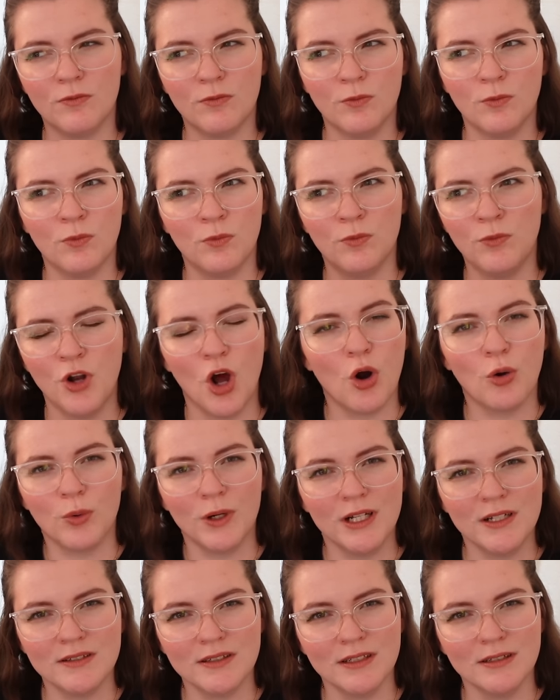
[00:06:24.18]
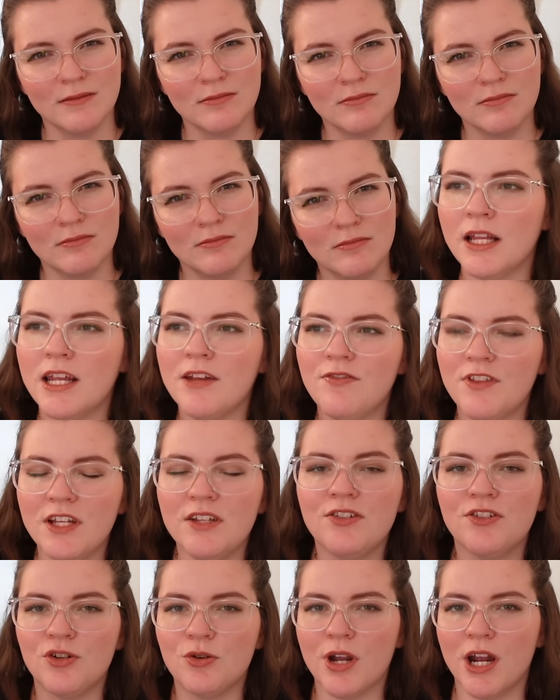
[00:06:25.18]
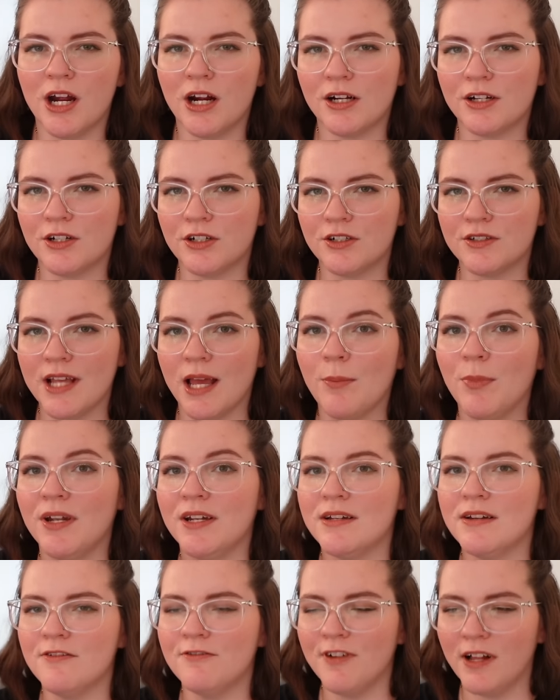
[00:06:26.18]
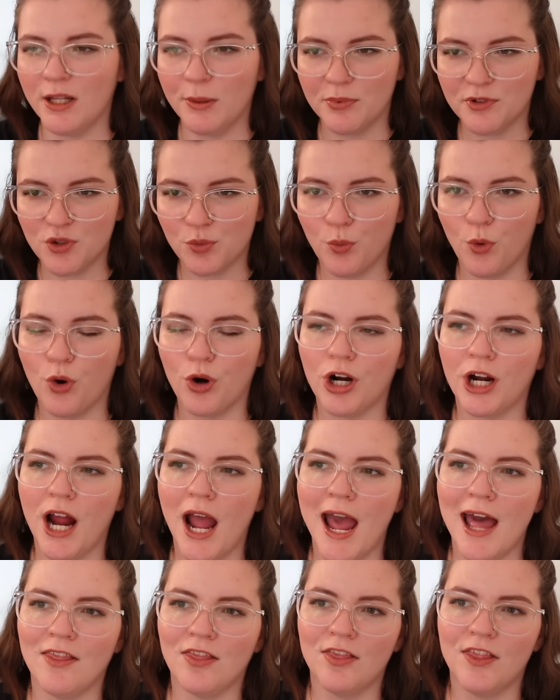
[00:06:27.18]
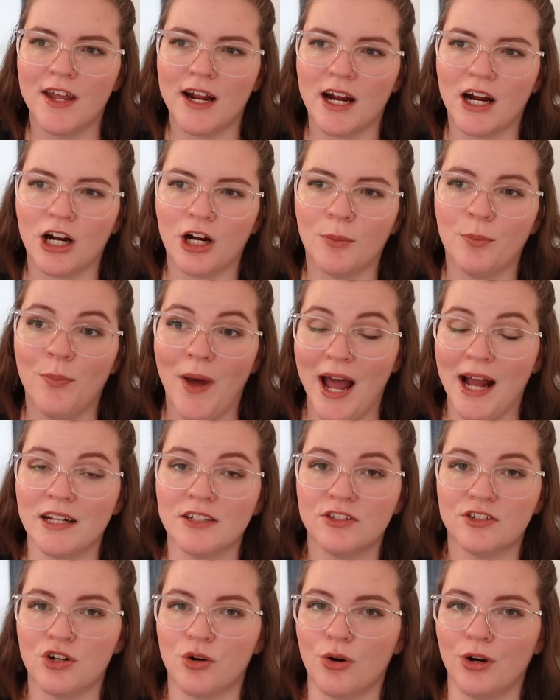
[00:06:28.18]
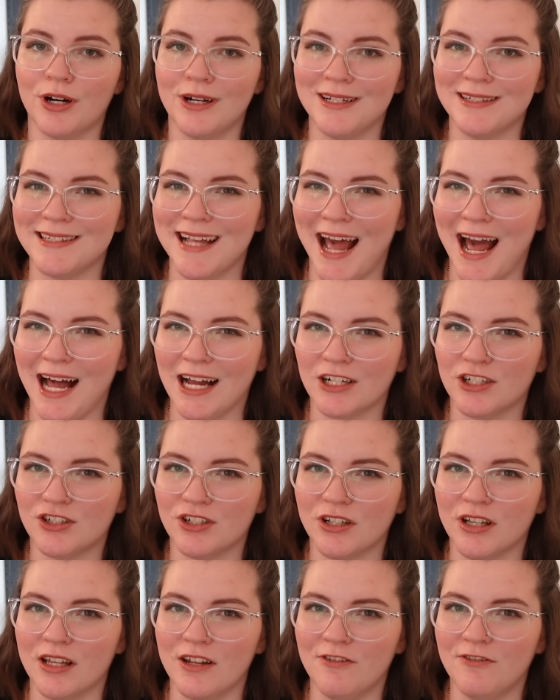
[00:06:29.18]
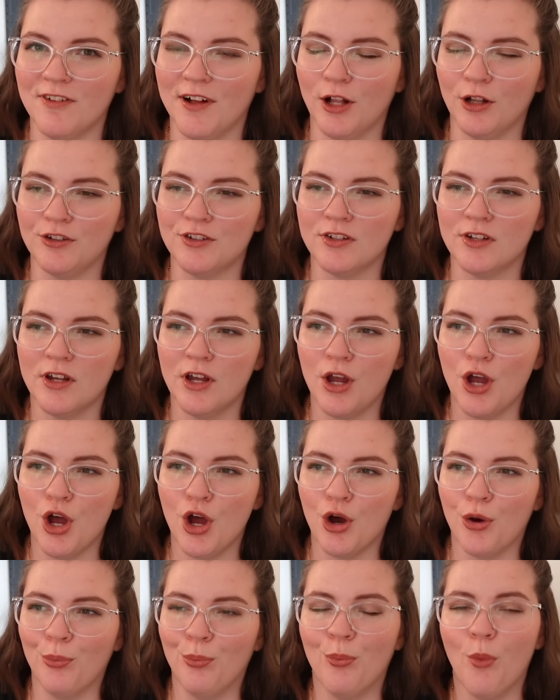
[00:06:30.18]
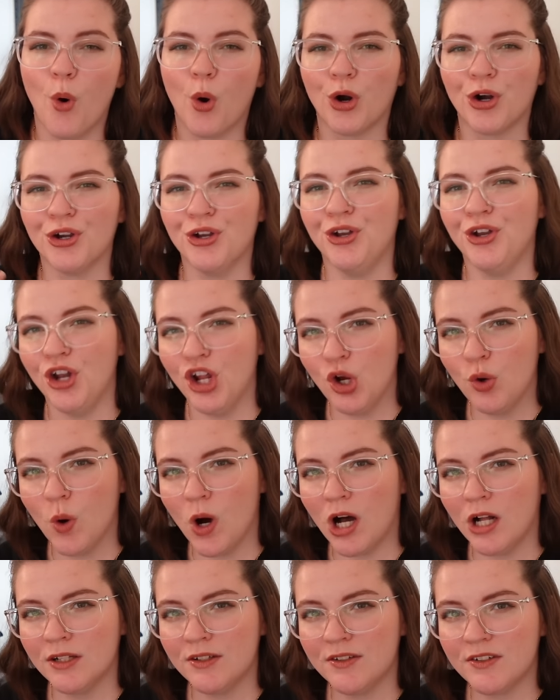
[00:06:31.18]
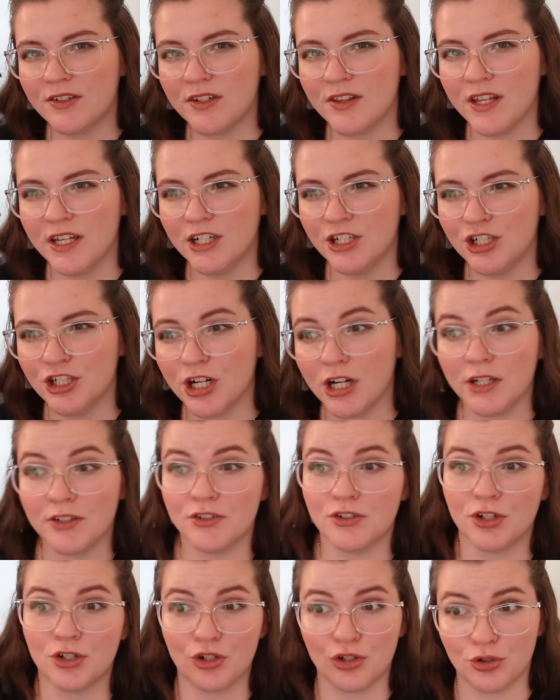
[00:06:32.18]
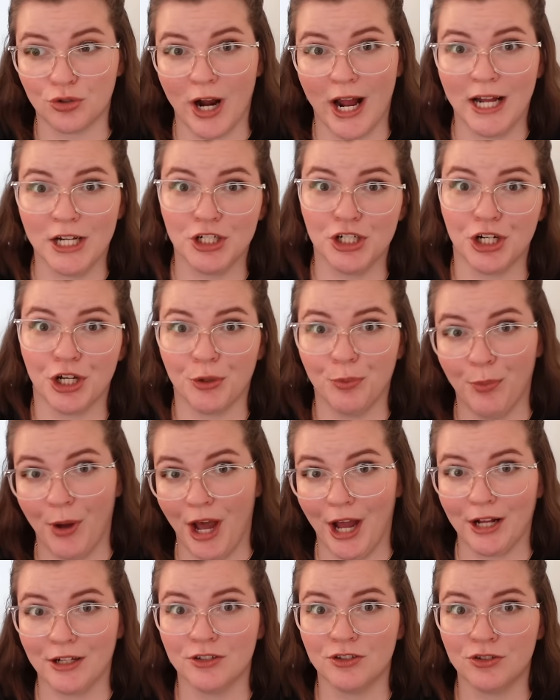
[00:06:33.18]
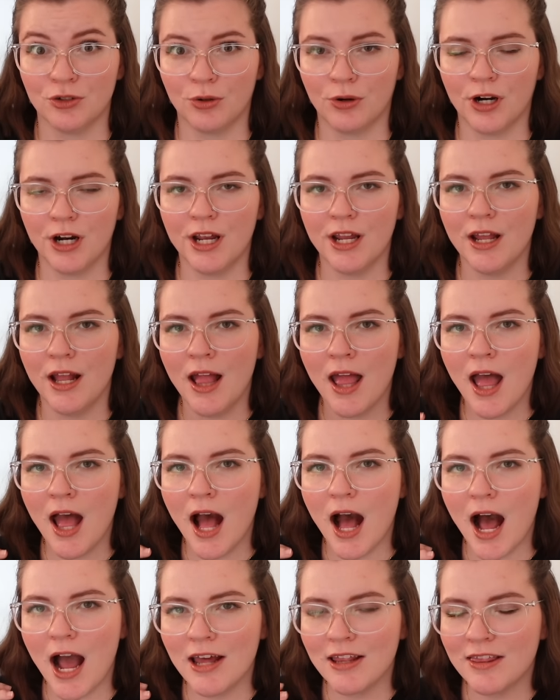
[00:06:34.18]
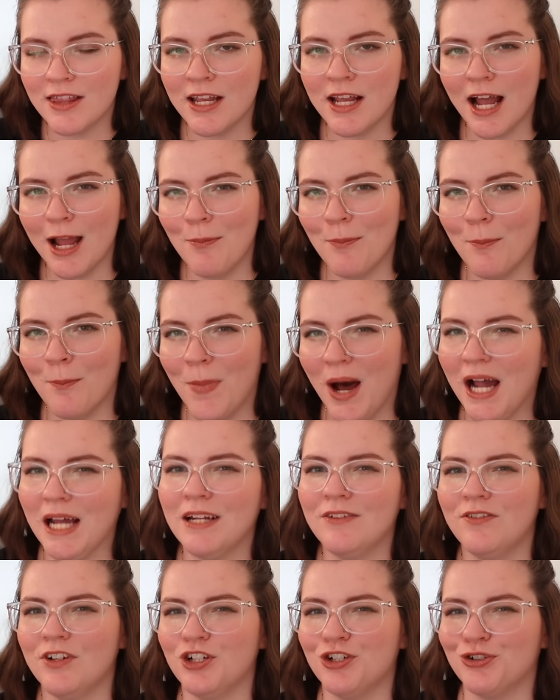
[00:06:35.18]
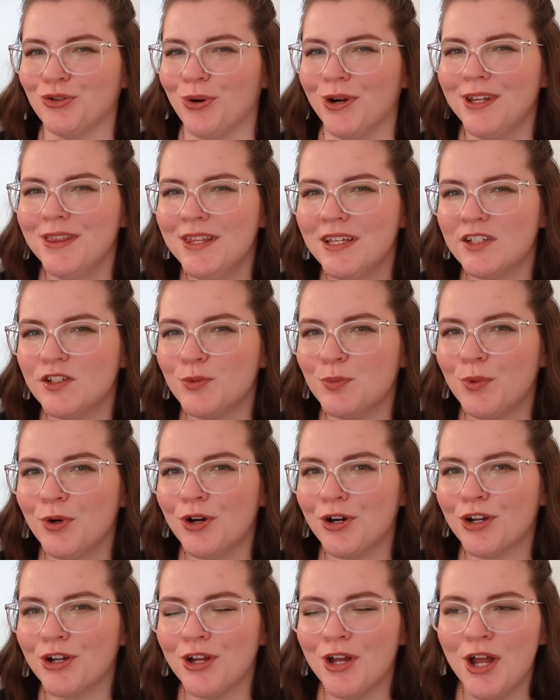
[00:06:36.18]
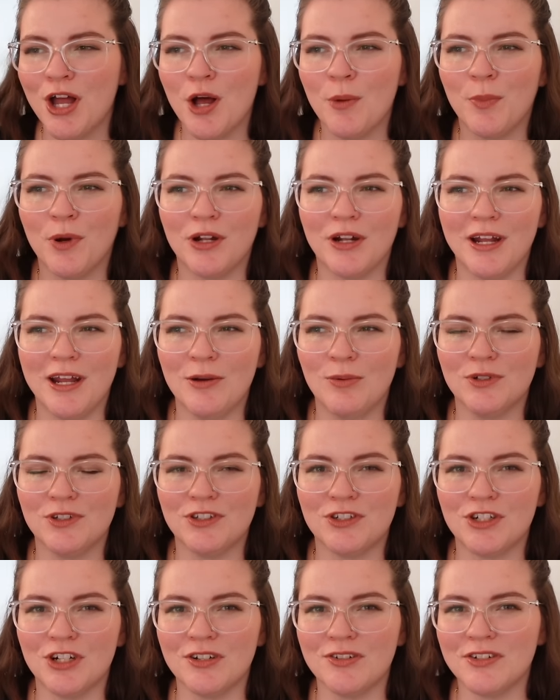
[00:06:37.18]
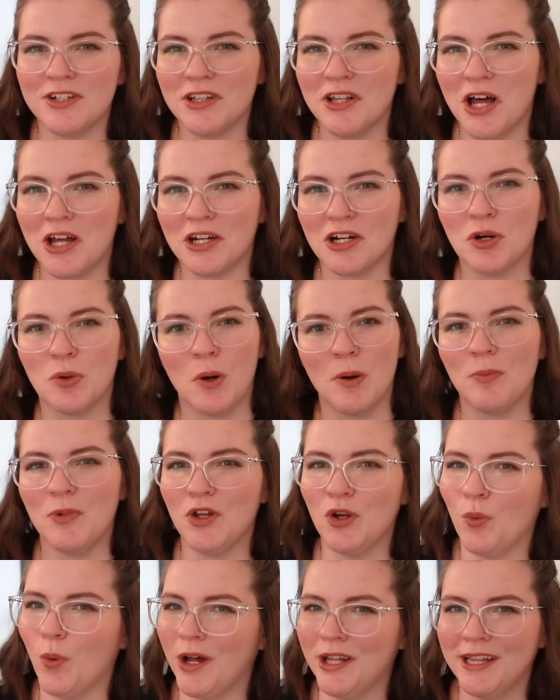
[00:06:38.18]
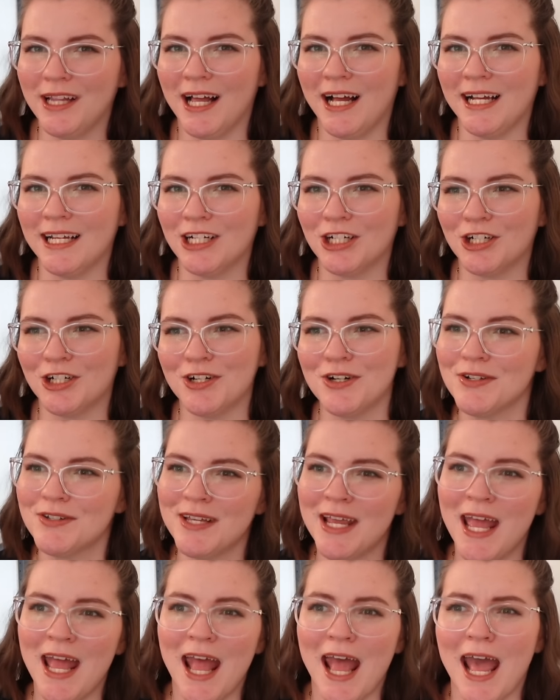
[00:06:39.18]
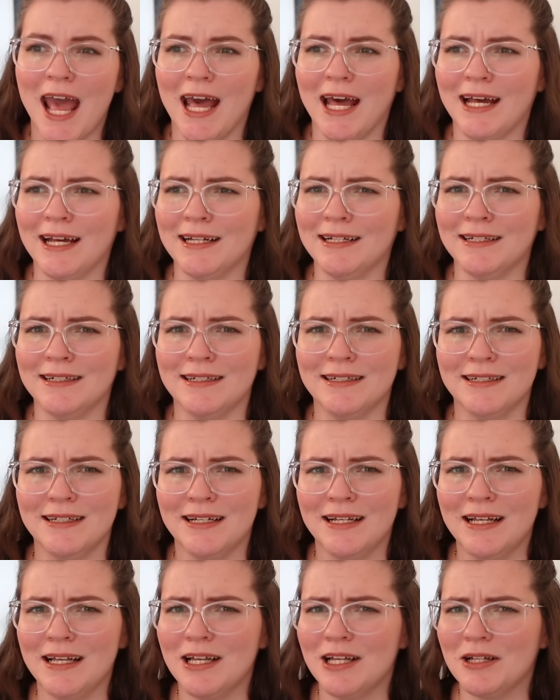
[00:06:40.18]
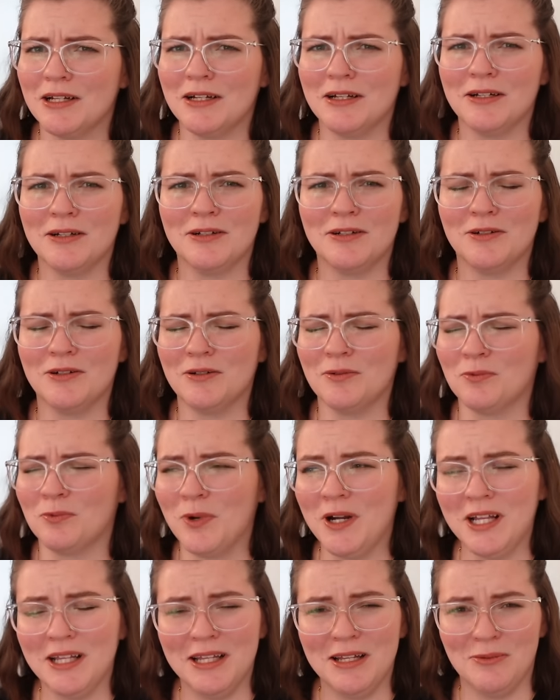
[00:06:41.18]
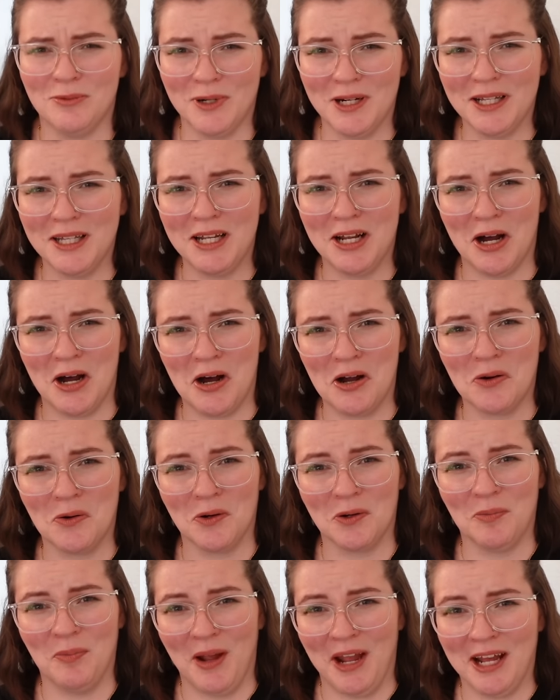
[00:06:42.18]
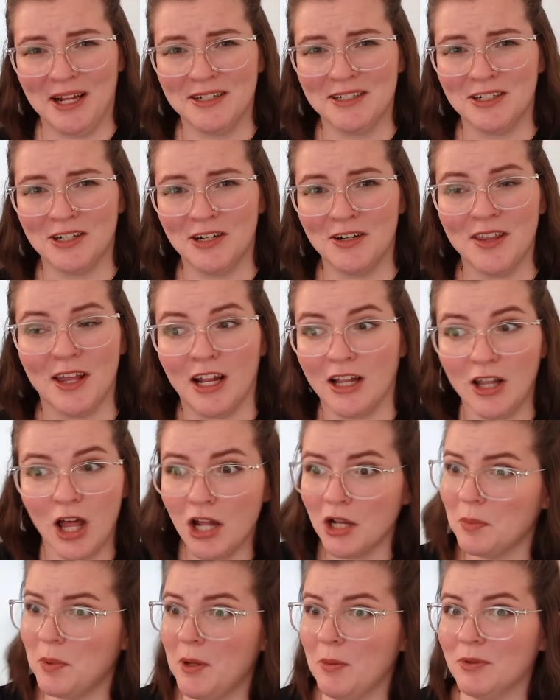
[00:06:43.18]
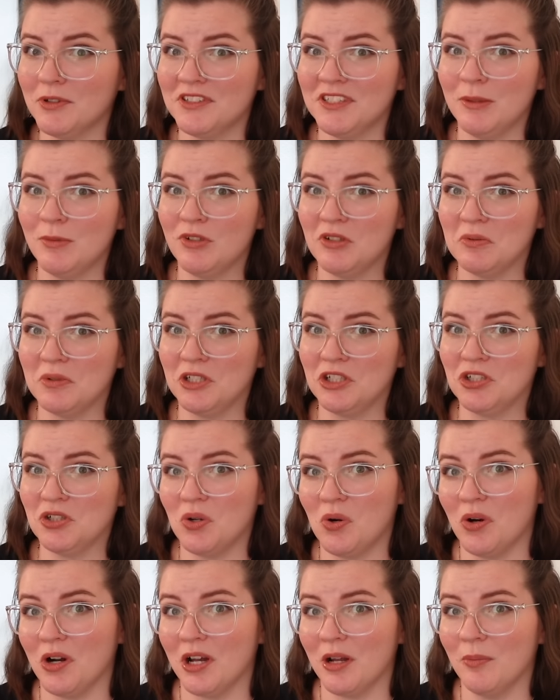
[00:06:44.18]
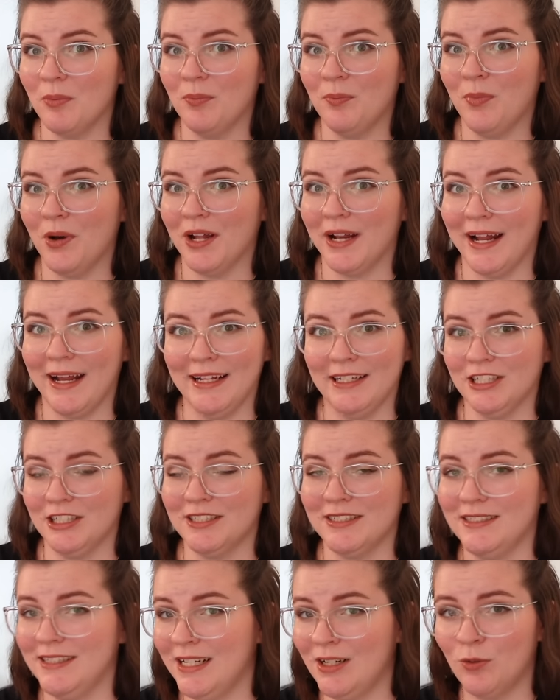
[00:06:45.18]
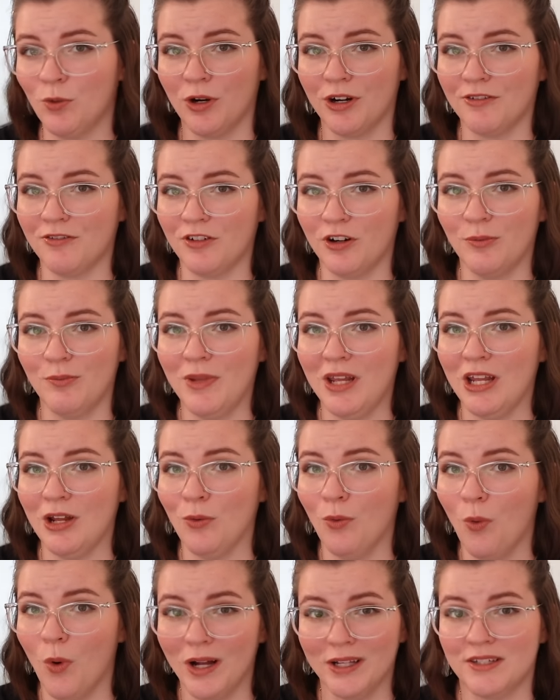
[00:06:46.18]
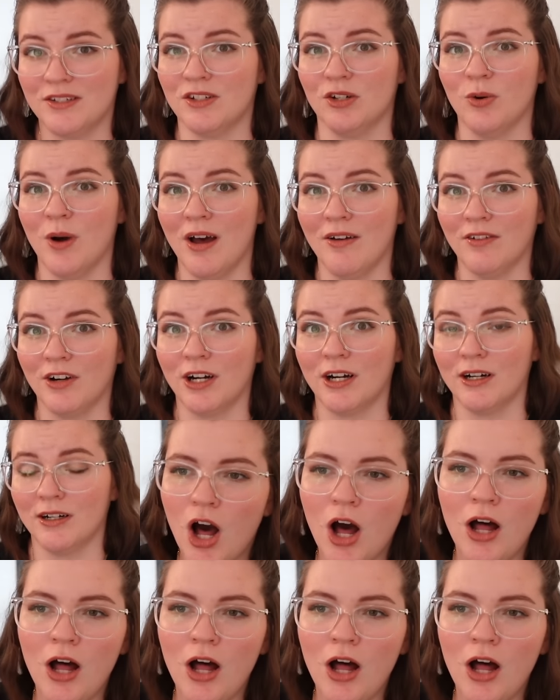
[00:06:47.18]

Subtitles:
no reason. Like, if these two characters had been developed more and their backstories actually felt more nuanced than just tragic backstory, I think I might have enjoyed this book, but it was just a lot of quippy one-liners and really, really awkward banter that a lot of people seem to enjoy, but it just didn't work for me whatsoever.